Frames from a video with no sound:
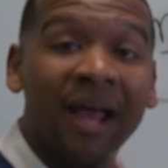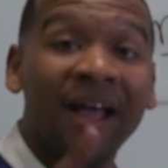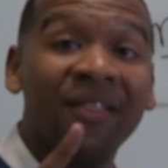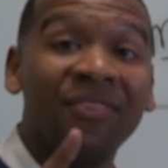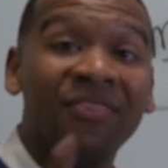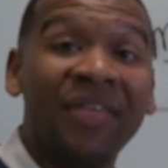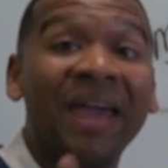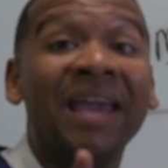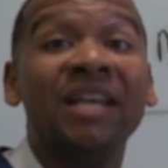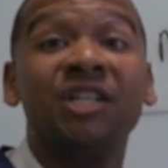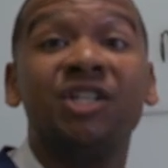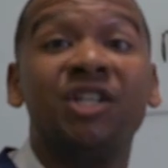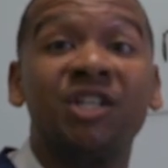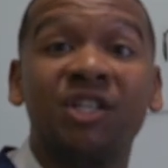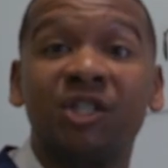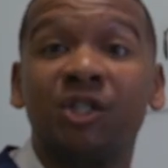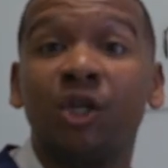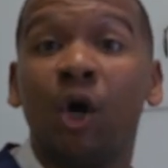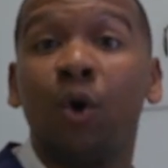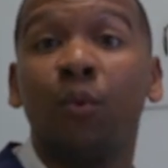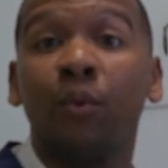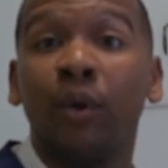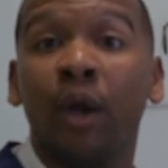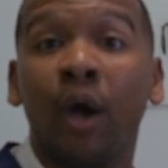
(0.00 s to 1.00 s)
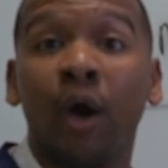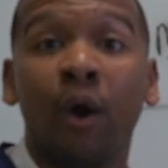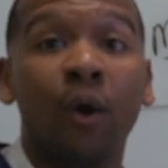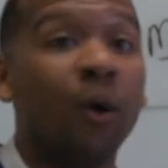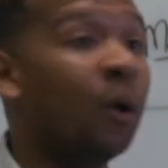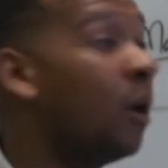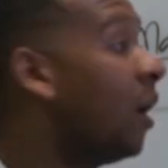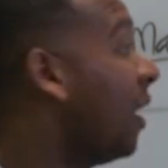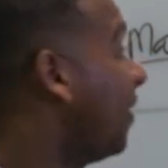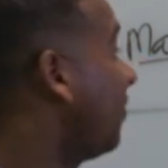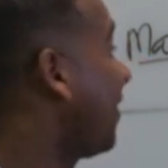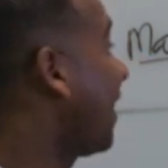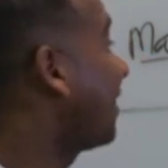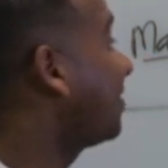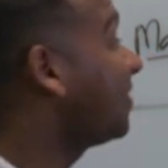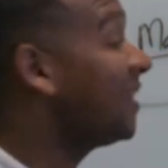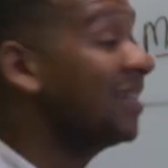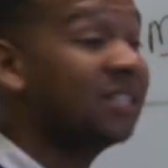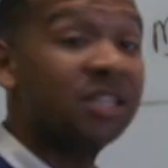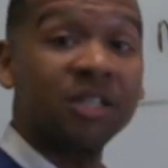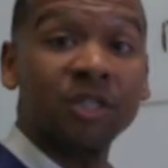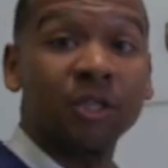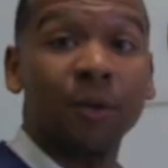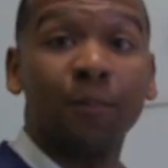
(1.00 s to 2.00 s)
They just don't know that
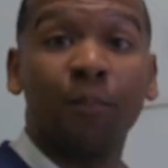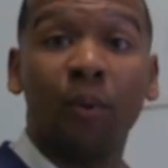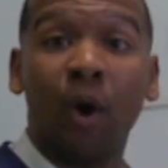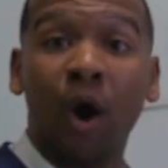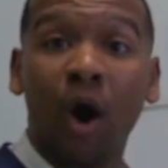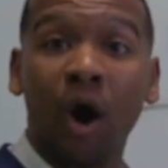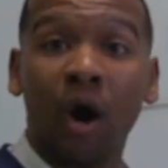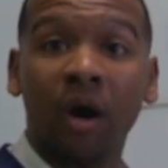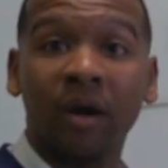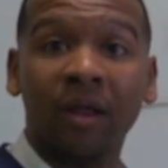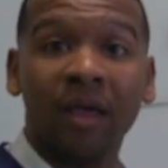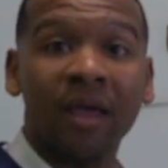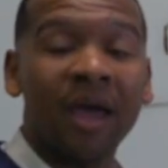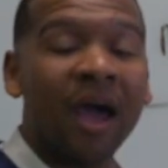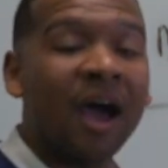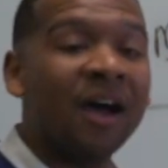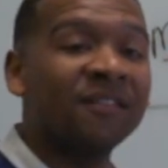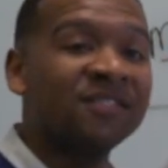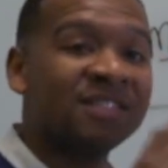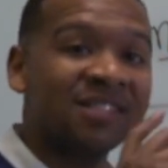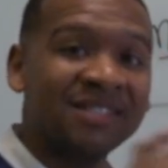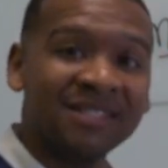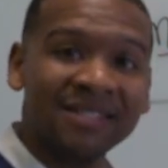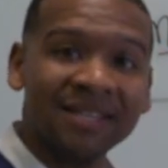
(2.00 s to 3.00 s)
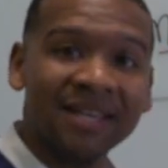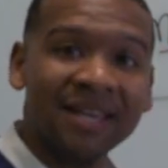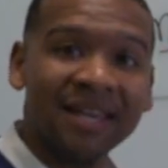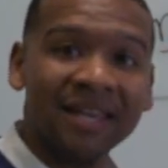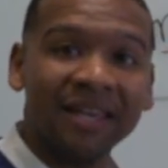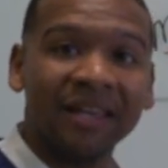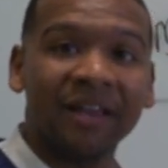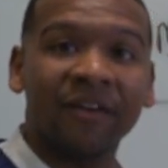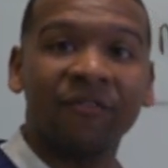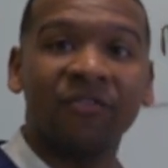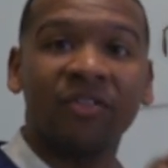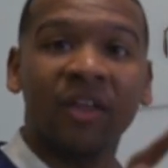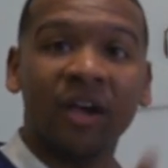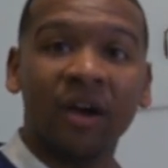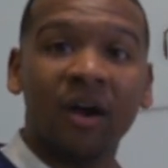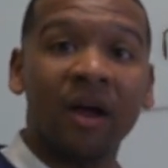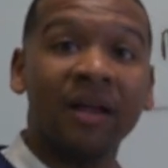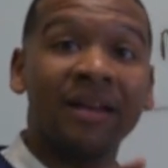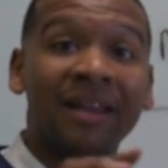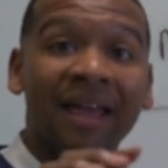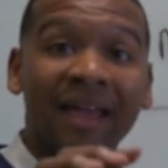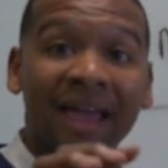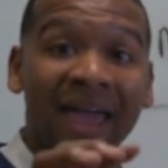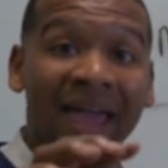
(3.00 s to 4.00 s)
this is a part of seeing if they're
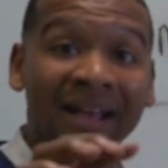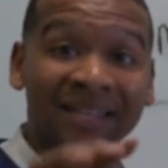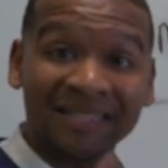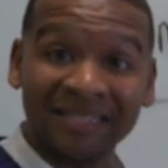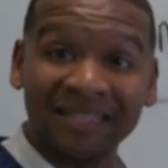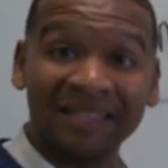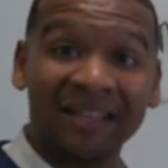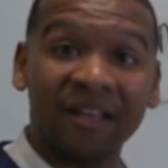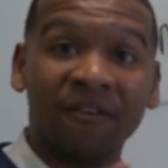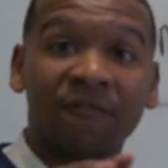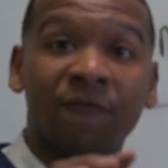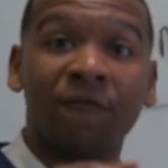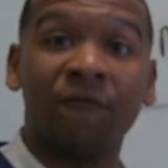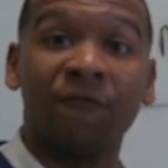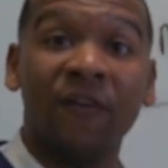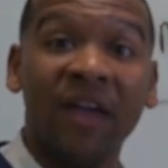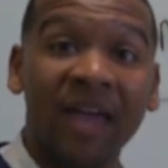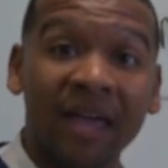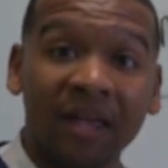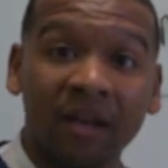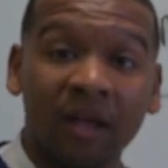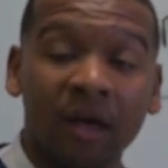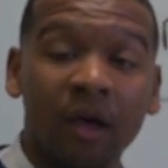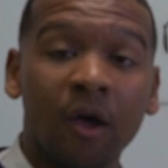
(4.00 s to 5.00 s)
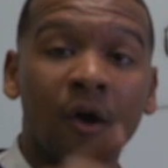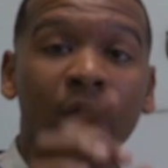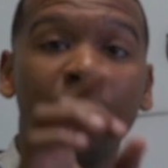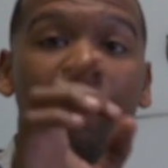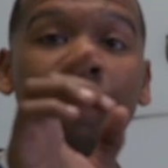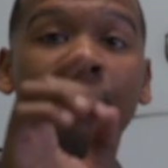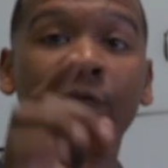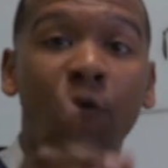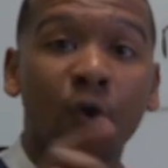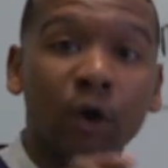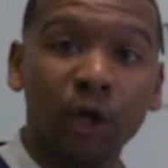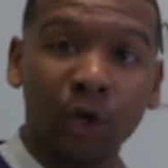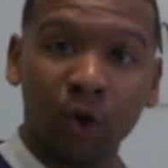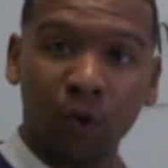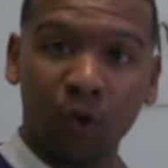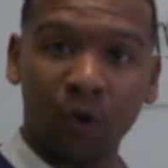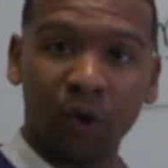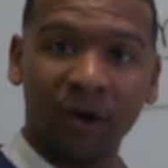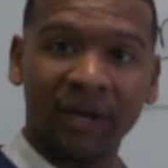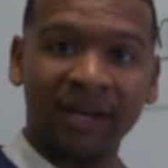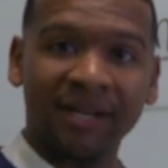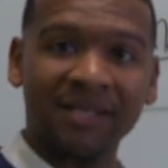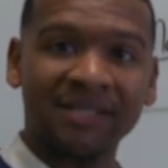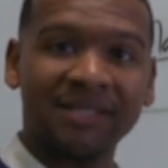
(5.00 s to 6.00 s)
an excellent fit for your
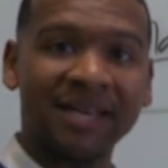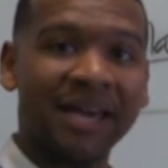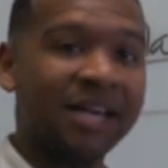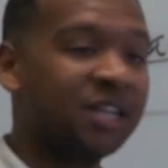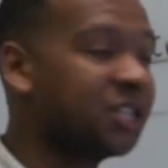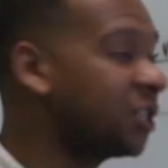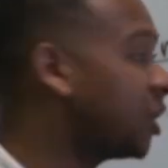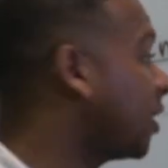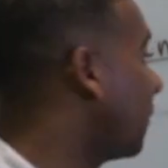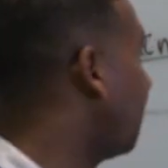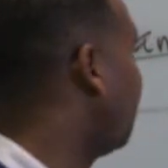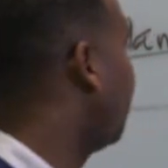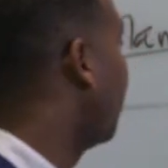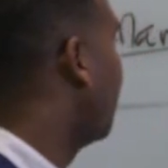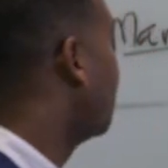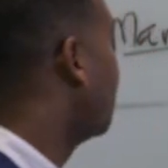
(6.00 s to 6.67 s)
organization.